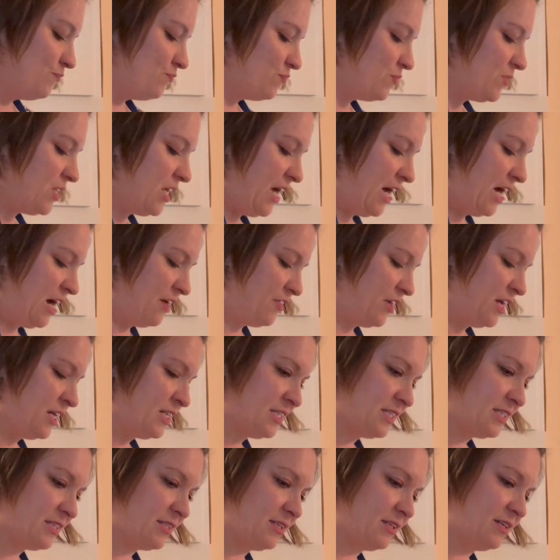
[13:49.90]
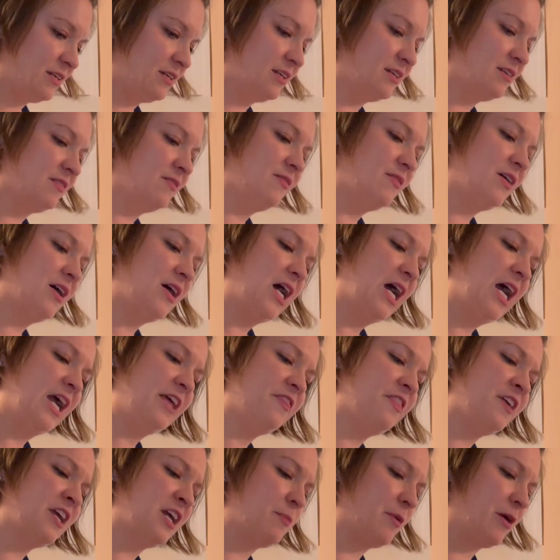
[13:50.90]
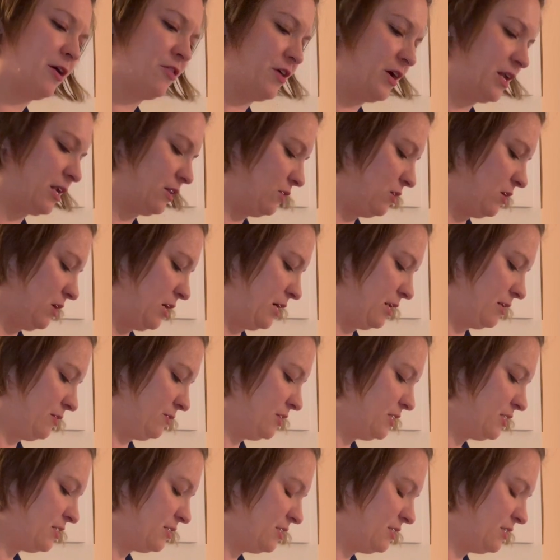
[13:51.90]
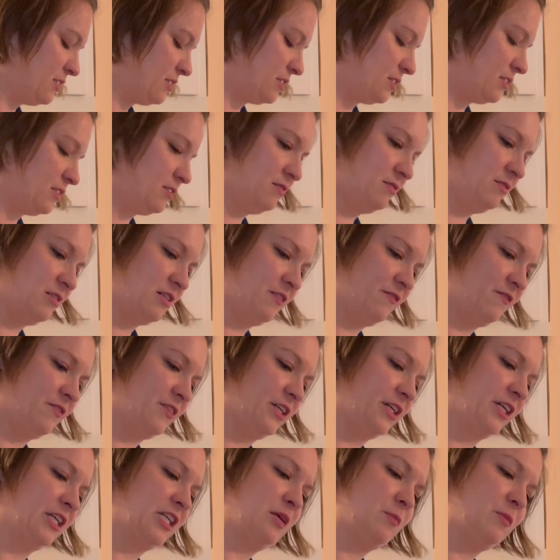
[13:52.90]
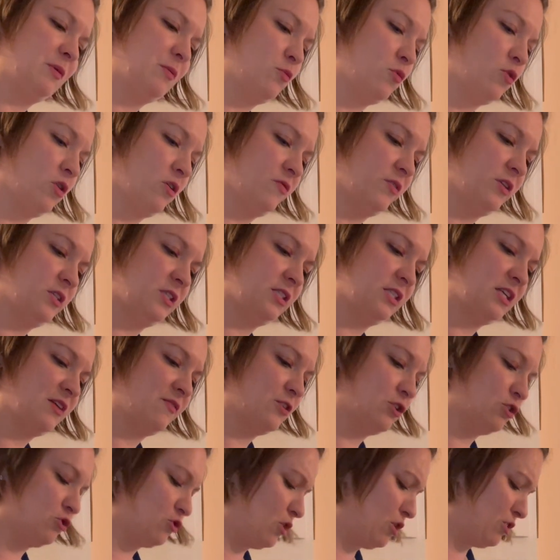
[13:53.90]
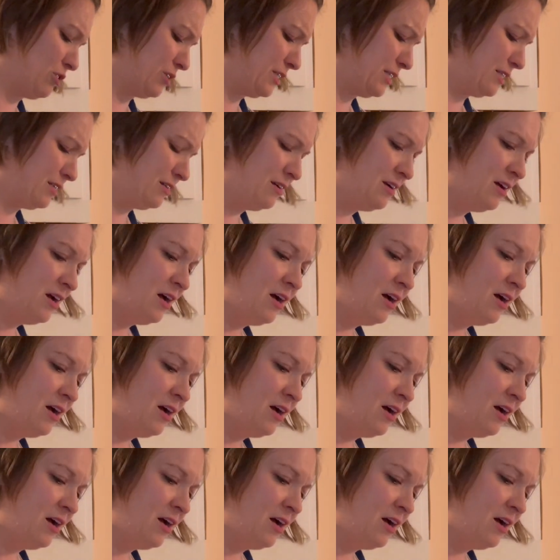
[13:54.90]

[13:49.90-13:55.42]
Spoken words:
yeah, I think about that a lot. This is definitely gonna be more than 7 jars.